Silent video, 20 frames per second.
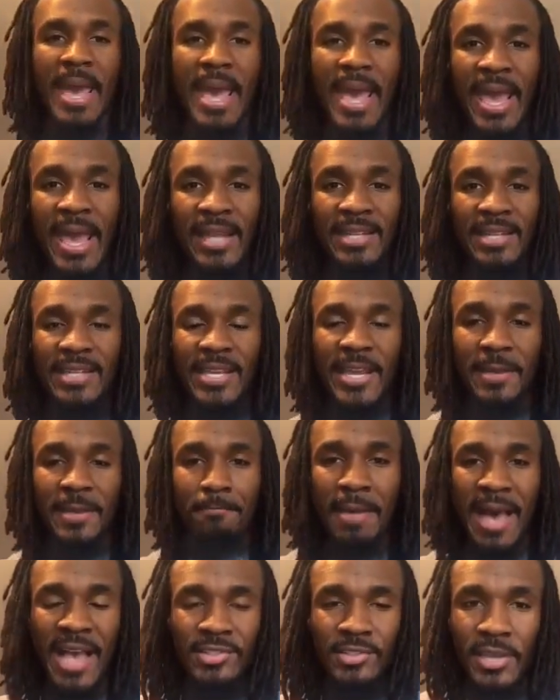A D,
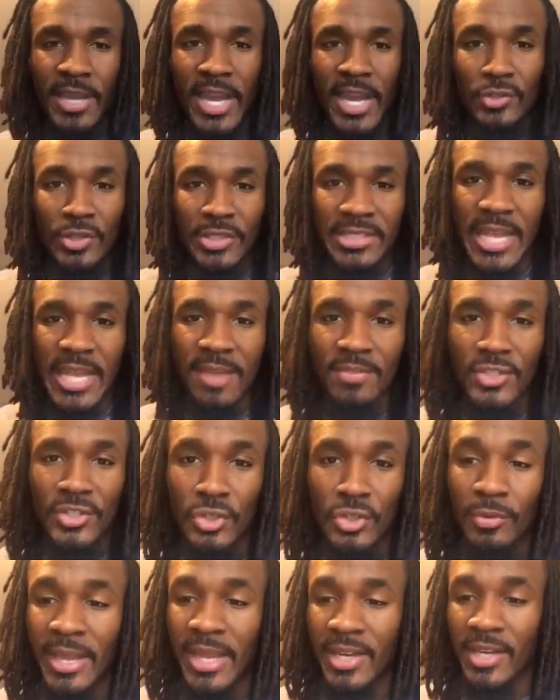Pastor Adrian Davis,
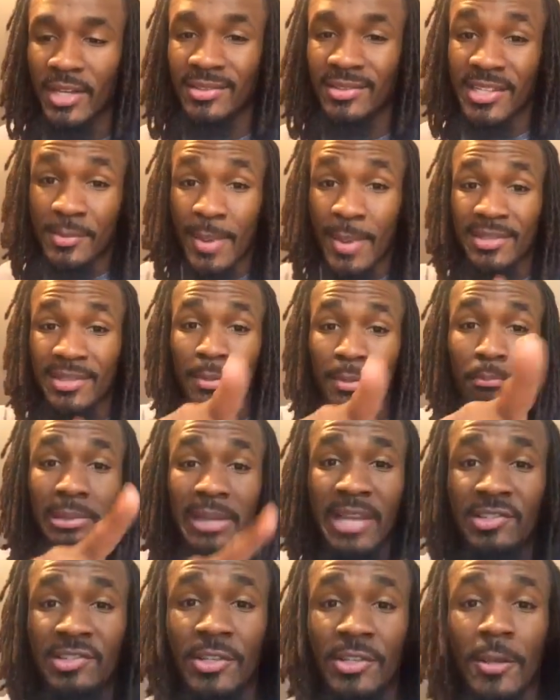you in here. This is about to
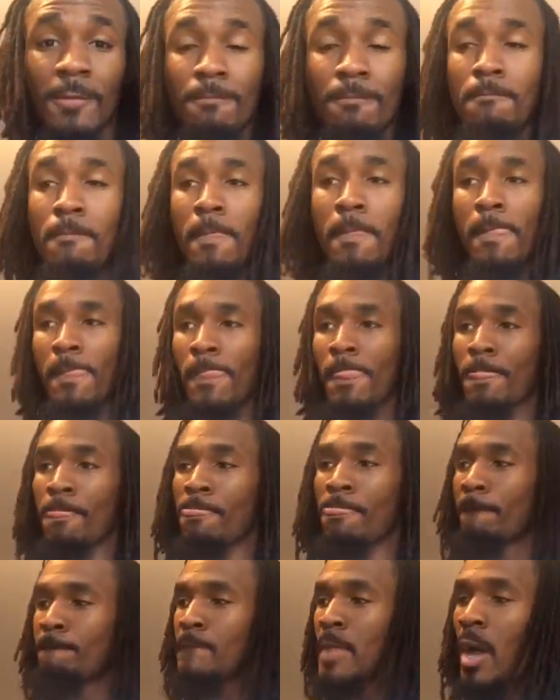bless you.
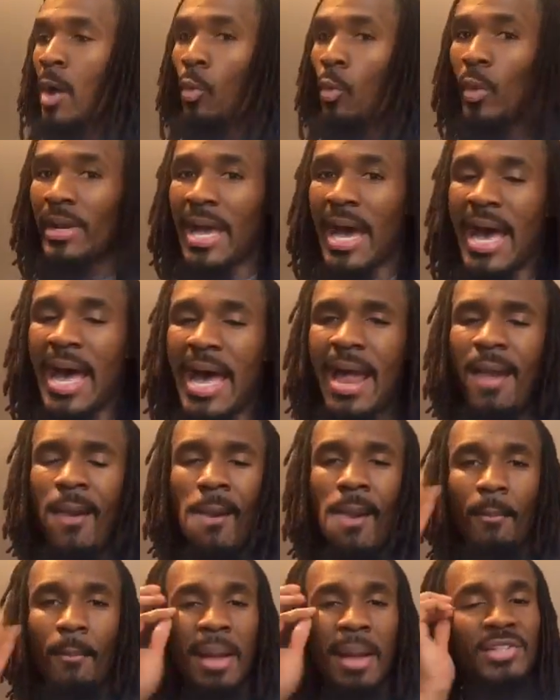When I,
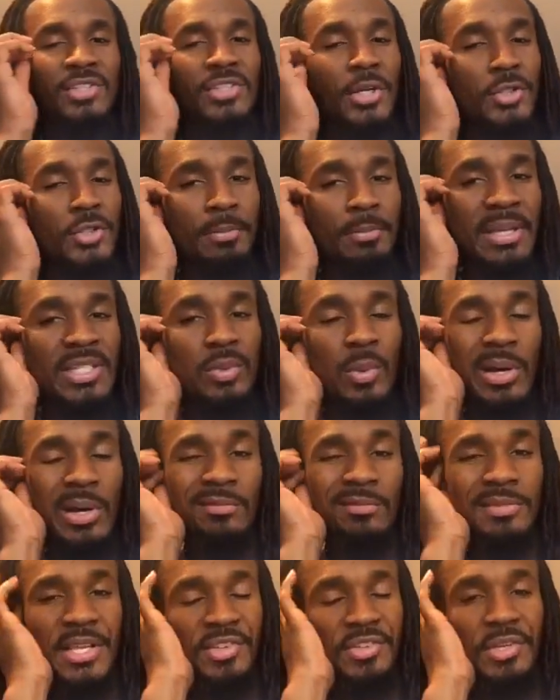my church will be
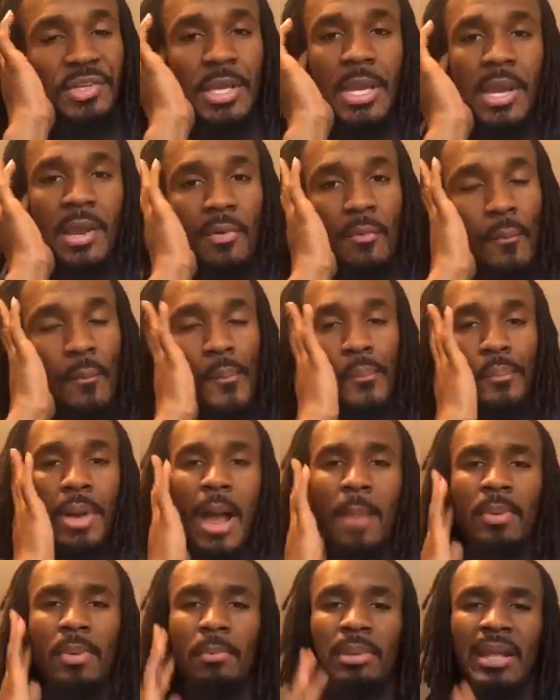twelve this year,
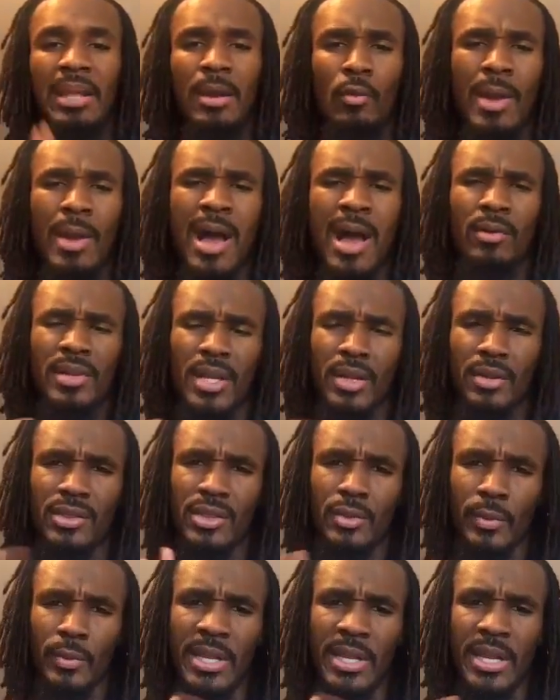probably around year
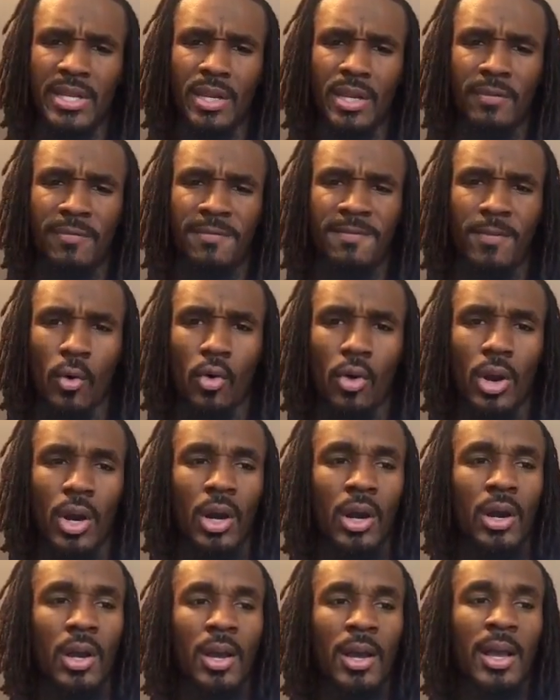three and year
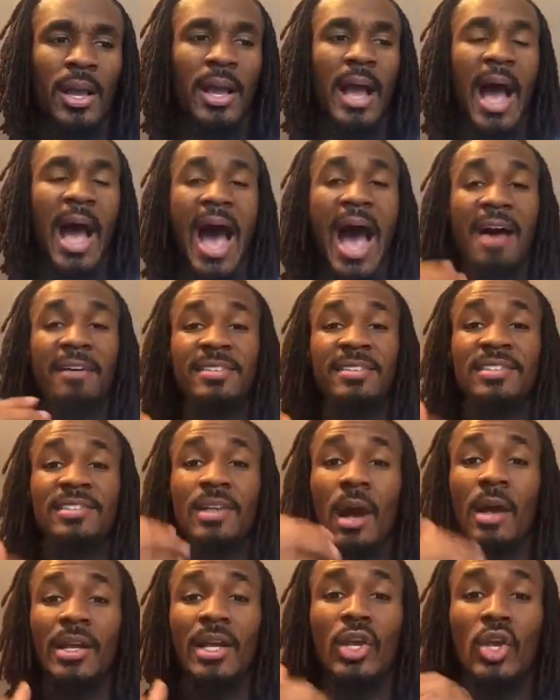four, I
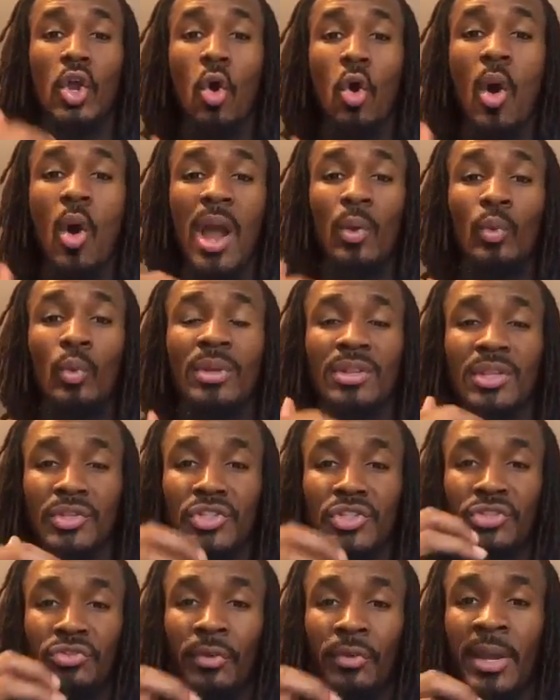started going with the
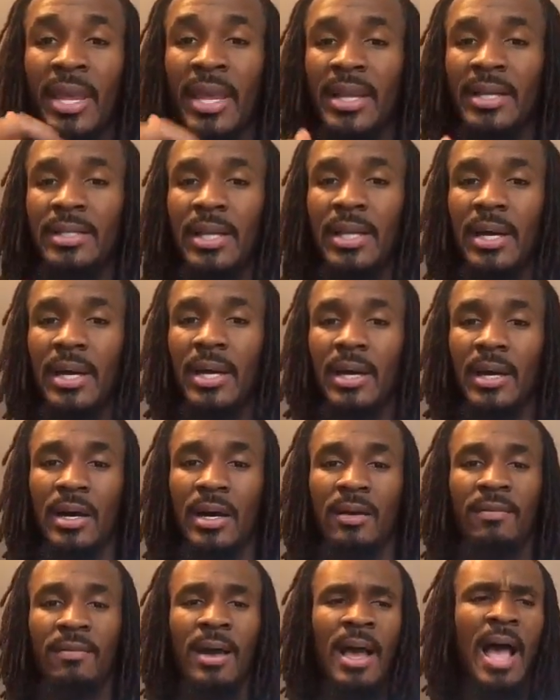trend
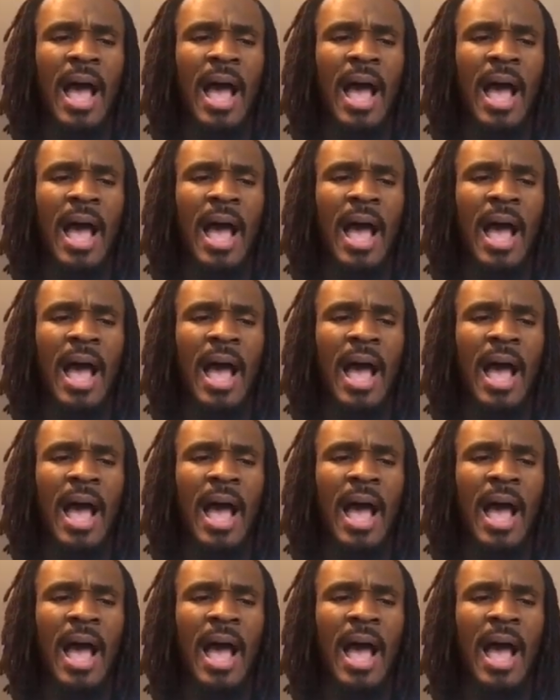of,